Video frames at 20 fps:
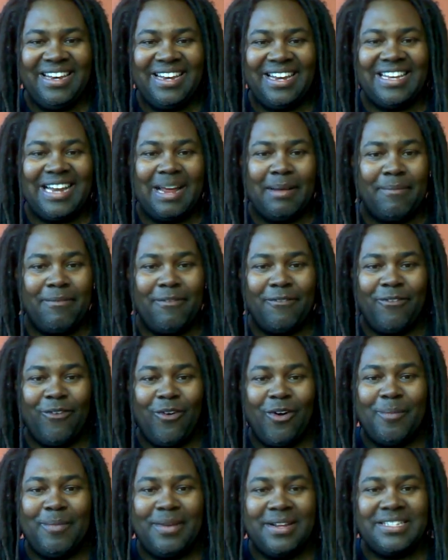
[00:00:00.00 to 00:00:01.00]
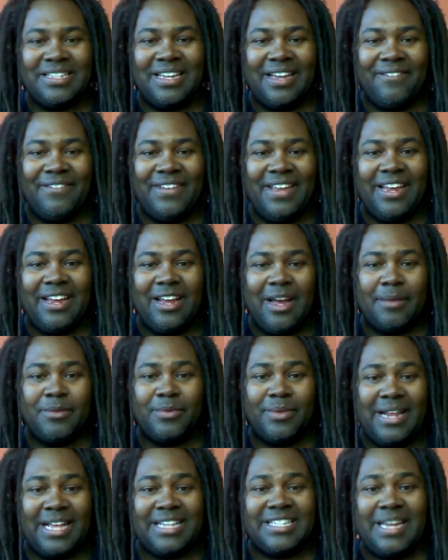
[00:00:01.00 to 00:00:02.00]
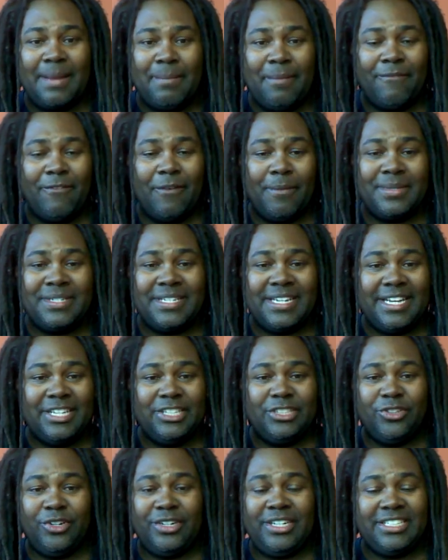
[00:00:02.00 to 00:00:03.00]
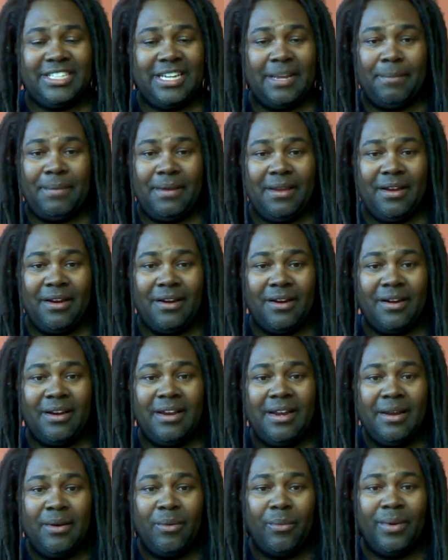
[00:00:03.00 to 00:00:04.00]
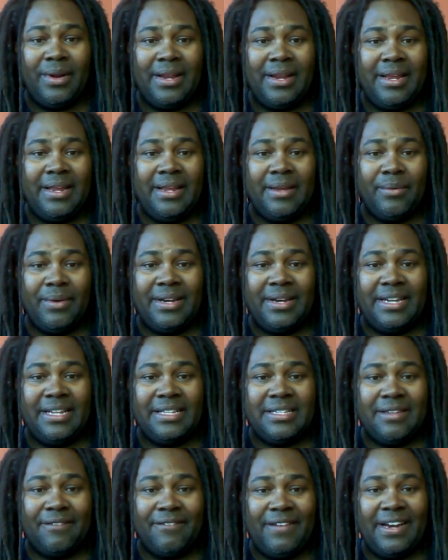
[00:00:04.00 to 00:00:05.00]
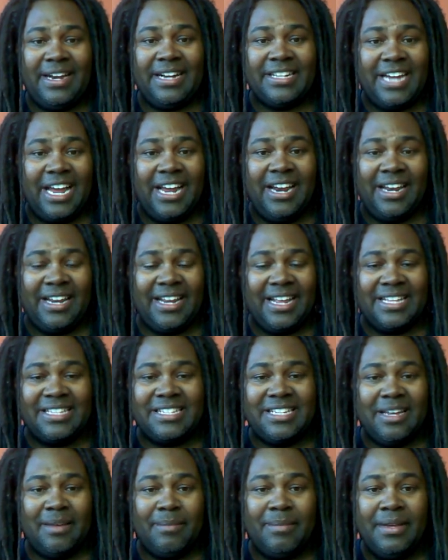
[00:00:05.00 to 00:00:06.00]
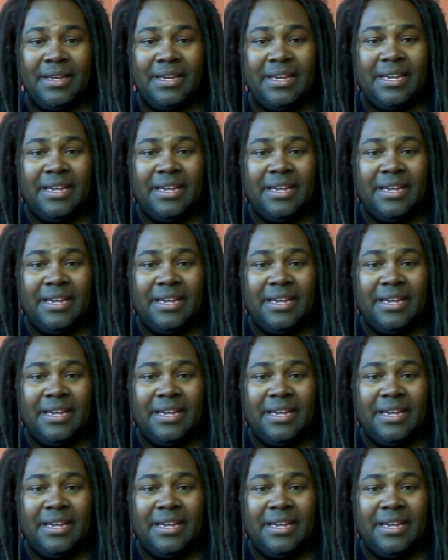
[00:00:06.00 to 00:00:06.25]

The type of performance, if he comes with that same performance against Georges St.Pierre when he's defending the title against him,